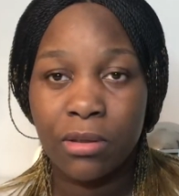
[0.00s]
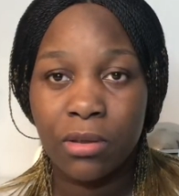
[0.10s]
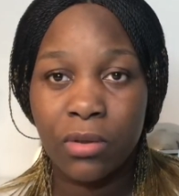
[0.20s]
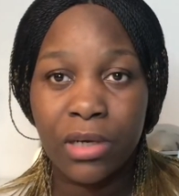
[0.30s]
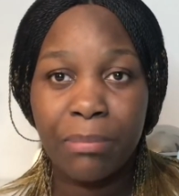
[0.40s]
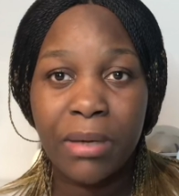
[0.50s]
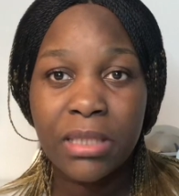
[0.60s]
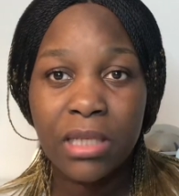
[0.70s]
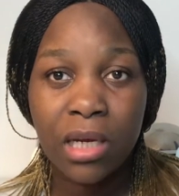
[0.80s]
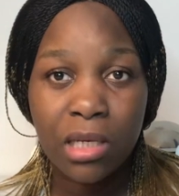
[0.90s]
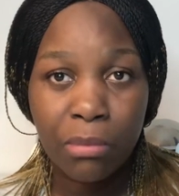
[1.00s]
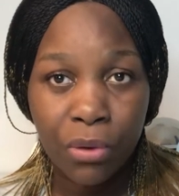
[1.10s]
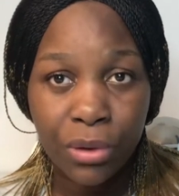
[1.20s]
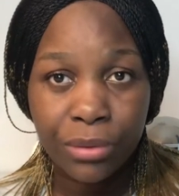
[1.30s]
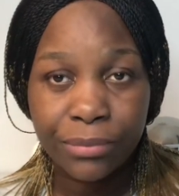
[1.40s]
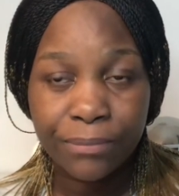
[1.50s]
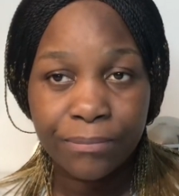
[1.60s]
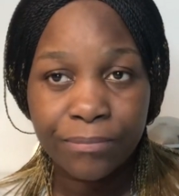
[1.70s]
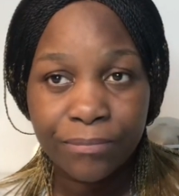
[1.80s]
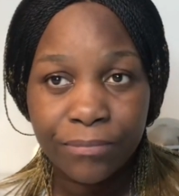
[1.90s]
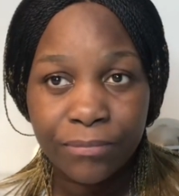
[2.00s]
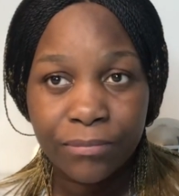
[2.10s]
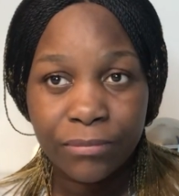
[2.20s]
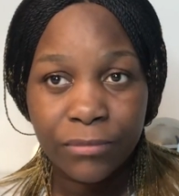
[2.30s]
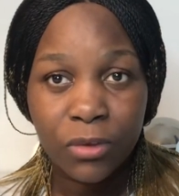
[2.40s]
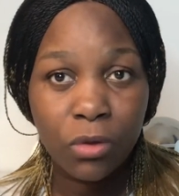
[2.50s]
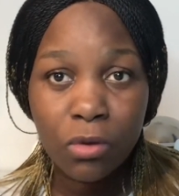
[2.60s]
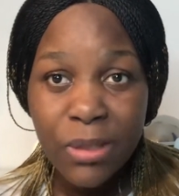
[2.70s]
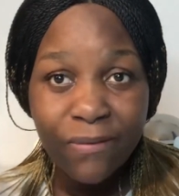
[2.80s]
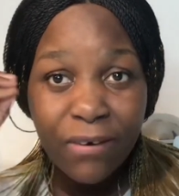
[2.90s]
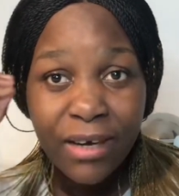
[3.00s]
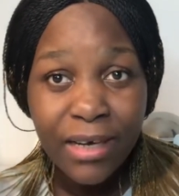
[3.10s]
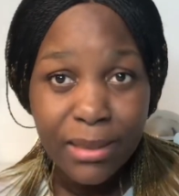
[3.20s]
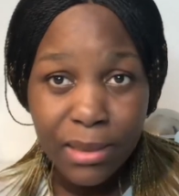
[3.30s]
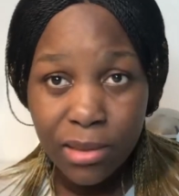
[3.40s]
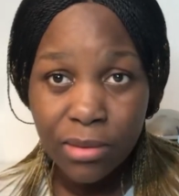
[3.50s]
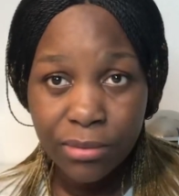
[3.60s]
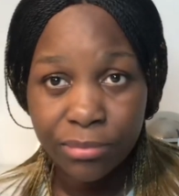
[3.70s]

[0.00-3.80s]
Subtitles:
You're a party animal. You lose focus.